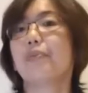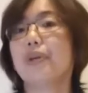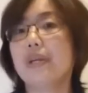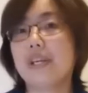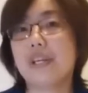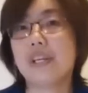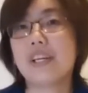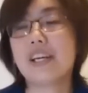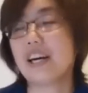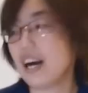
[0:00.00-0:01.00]
we
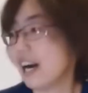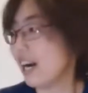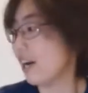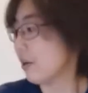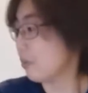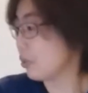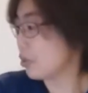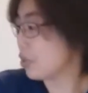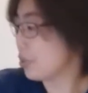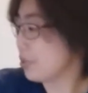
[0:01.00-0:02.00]

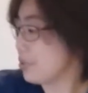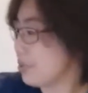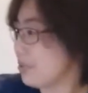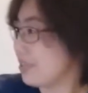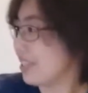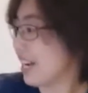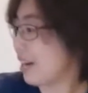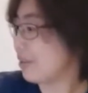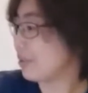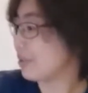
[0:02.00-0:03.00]
will show you
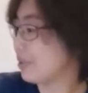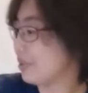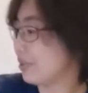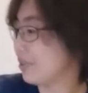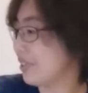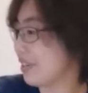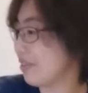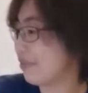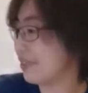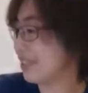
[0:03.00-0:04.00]
how to do
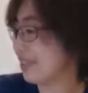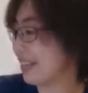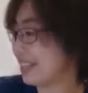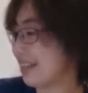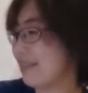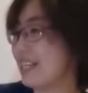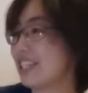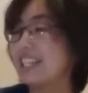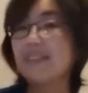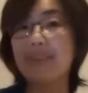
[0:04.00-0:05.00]
a physical
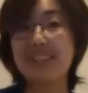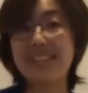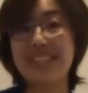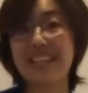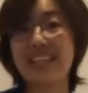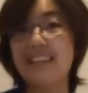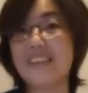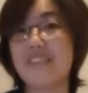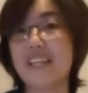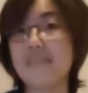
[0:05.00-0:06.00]
examination. Once again,
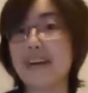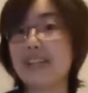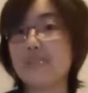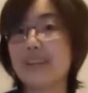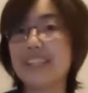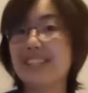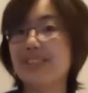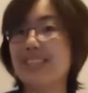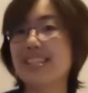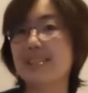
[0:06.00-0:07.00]
a really fast one.
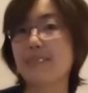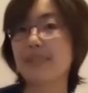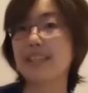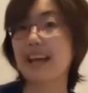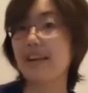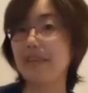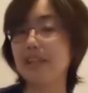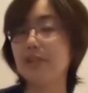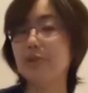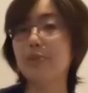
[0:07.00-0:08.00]
So this is something that I
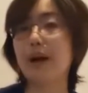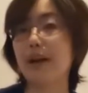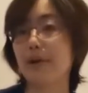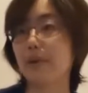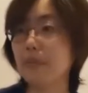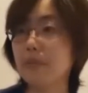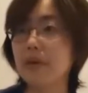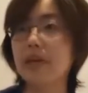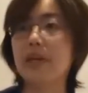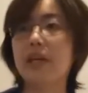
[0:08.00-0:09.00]
really do at home
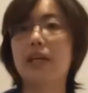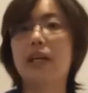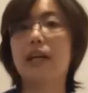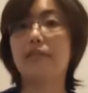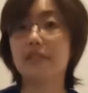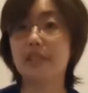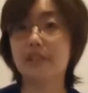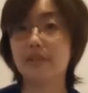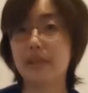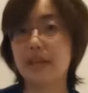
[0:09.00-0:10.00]
every
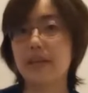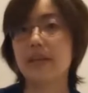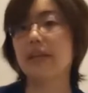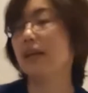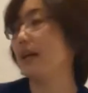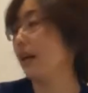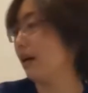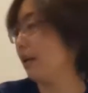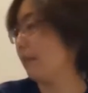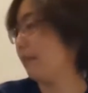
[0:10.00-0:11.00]
single day.
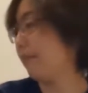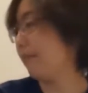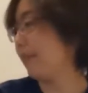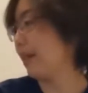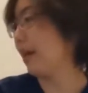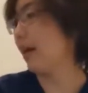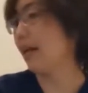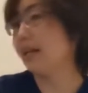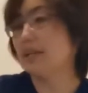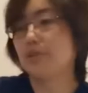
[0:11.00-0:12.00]

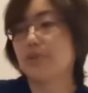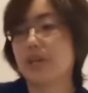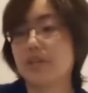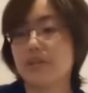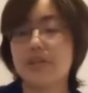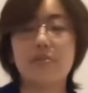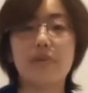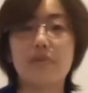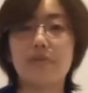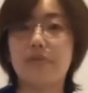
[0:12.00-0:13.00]
And as you can see
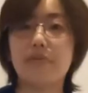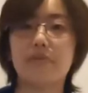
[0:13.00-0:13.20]
with